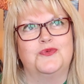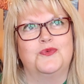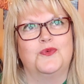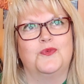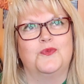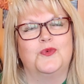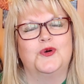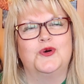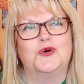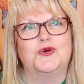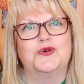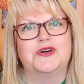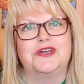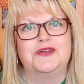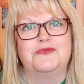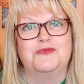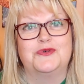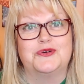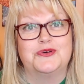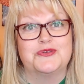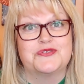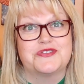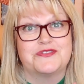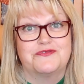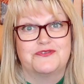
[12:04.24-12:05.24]
walking
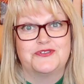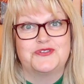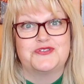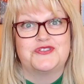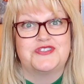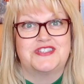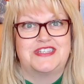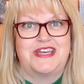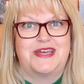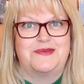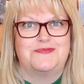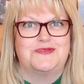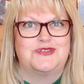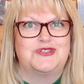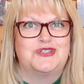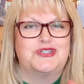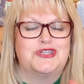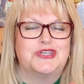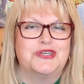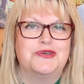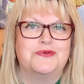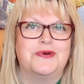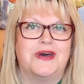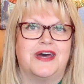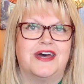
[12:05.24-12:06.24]
Walt's footsteps
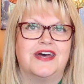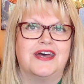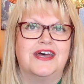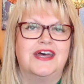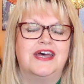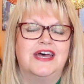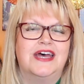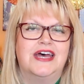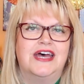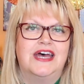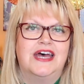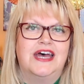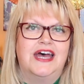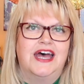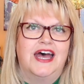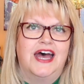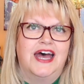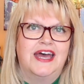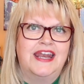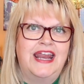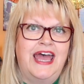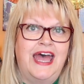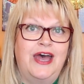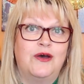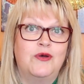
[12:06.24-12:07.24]
tour
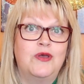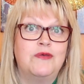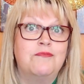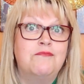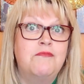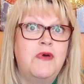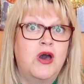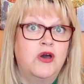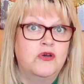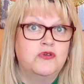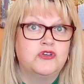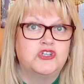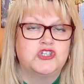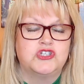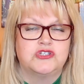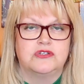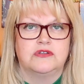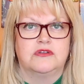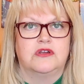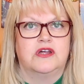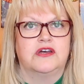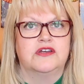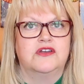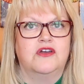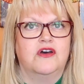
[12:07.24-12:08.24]
and how
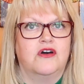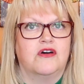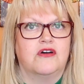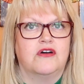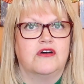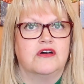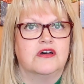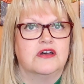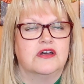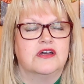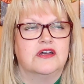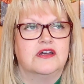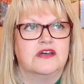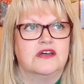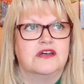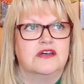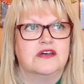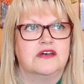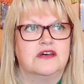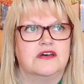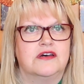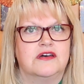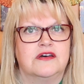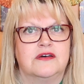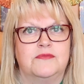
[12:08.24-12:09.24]
emotional I got.
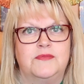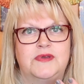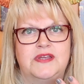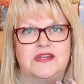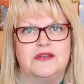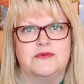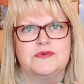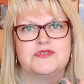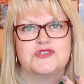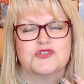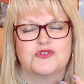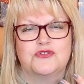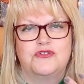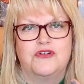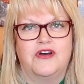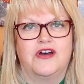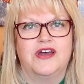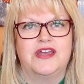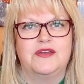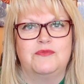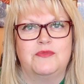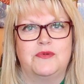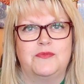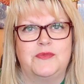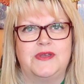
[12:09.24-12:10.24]
I mean, I was
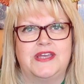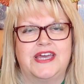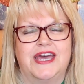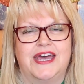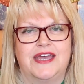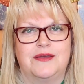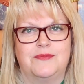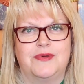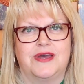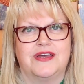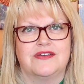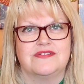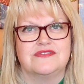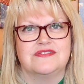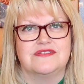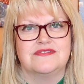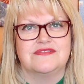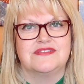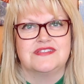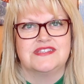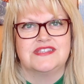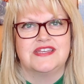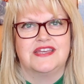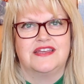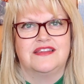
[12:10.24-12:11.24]
crying when we came out to
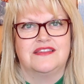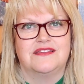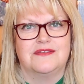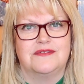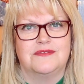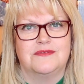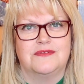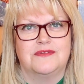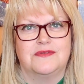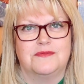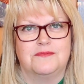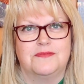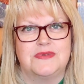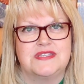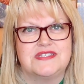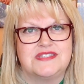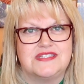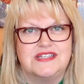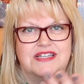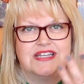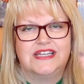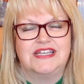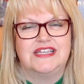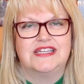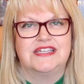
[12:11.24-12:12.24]
see the Mr.
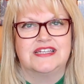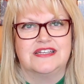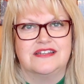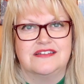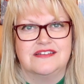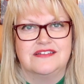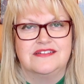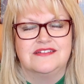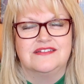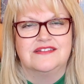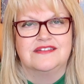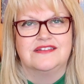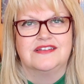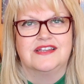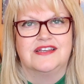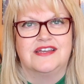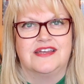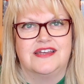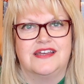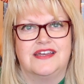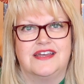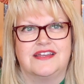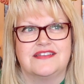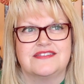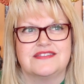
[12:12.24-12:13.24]
Lincoln
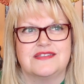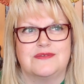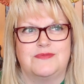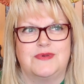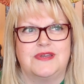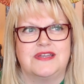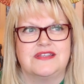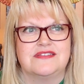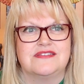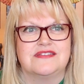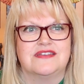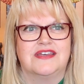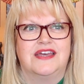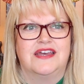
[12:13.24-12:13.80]
exhibit.